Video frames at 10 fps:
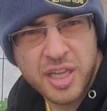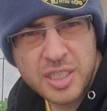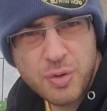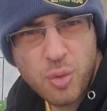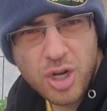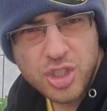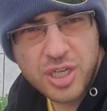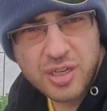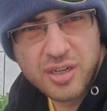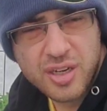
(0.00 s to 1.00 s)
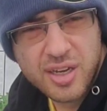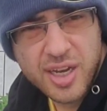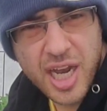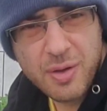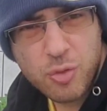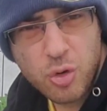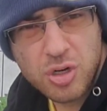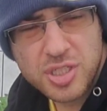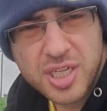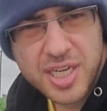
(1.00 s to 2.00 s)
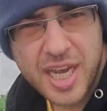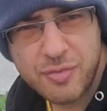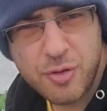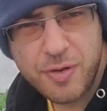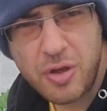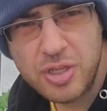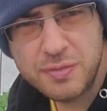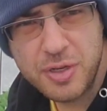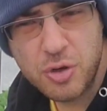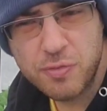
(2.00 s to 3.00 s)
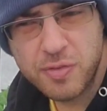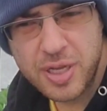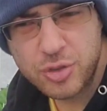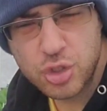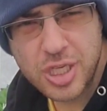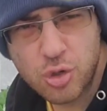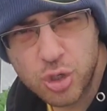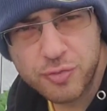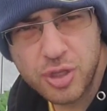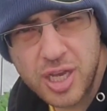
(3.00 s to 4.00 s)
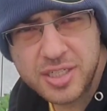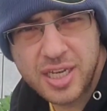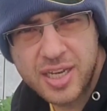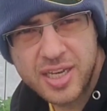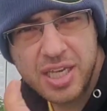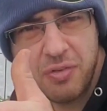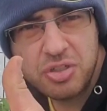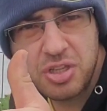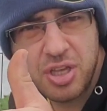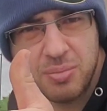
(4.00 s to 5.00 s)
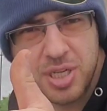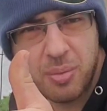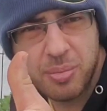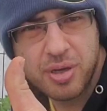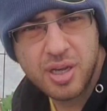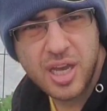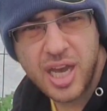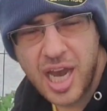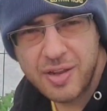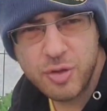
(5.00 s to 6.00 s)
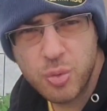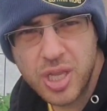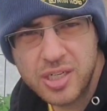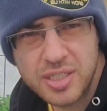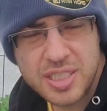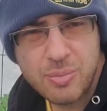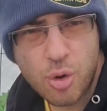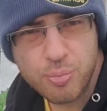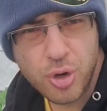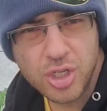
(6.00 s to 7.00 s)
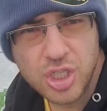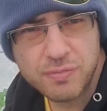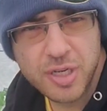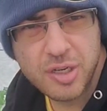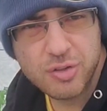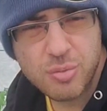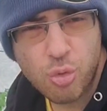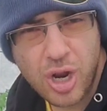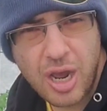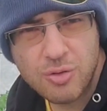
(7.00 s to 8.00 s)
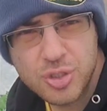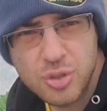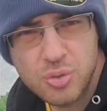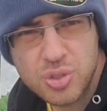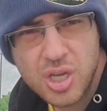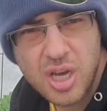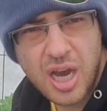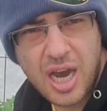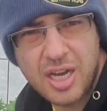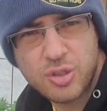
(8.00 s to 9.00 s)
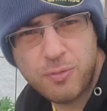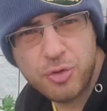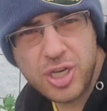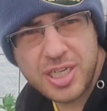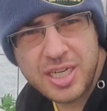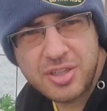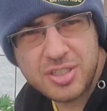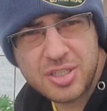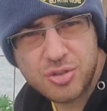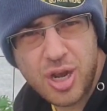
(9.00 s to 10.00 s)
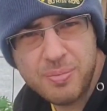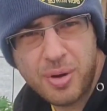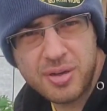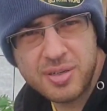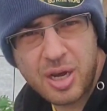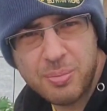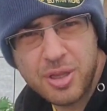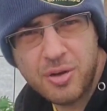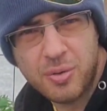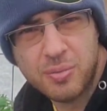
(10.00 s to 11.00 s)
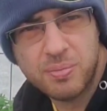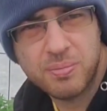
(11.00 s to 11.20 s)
Thanks for watching. And of course, if you found this video interesting or if you liked it, give us a thumbs up. And if you would like to see more project videos or more how-tos, don't forget to hit the subscribe button down below.